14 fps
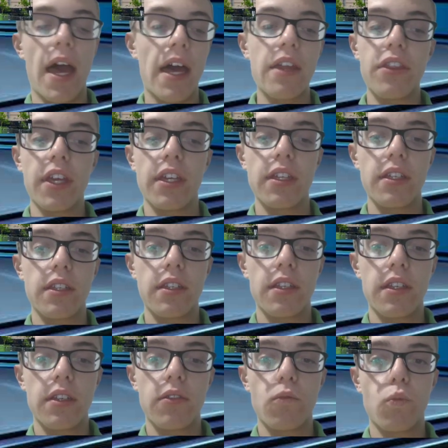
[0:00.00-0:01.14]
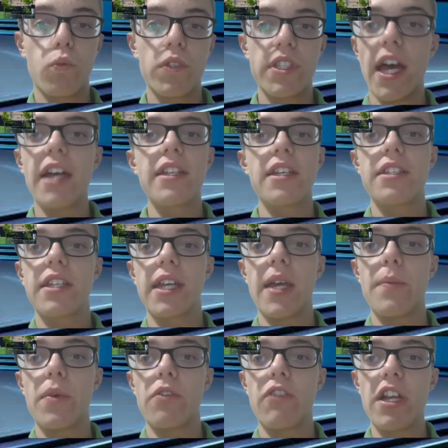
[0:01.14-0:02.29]
I think Saturday is a
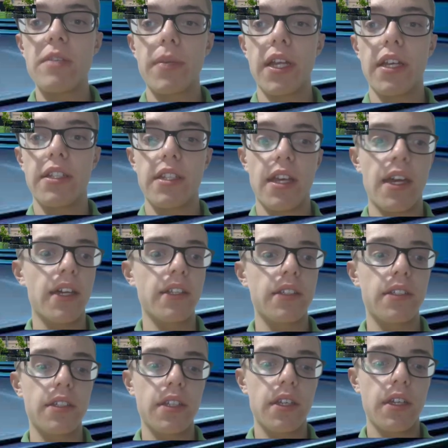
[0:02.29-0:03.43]
game of rest players, and